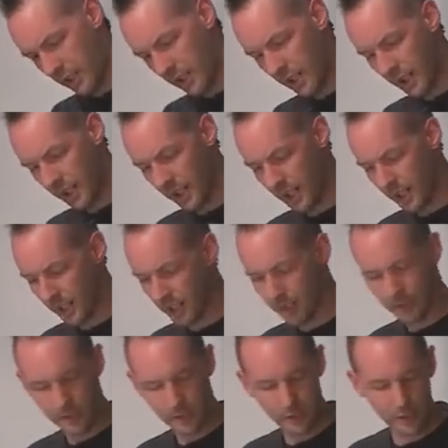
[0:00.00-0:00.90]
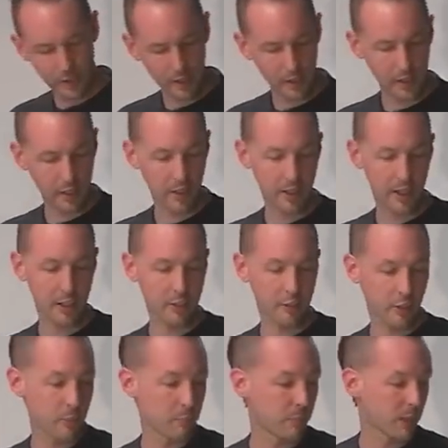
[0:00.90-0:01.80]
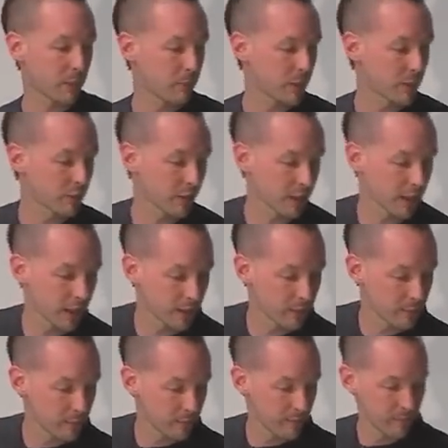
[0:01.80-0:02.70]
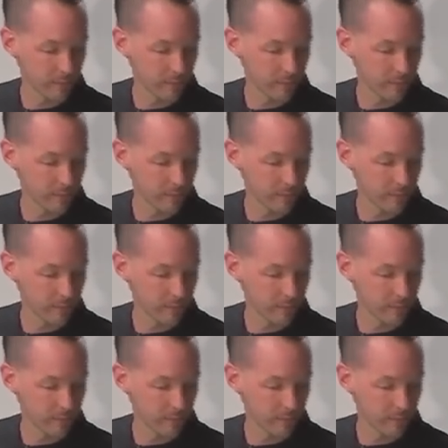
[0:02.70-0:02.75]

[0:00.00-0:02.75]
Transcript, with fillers: Ah, look at that. Now that is a big piece of lead.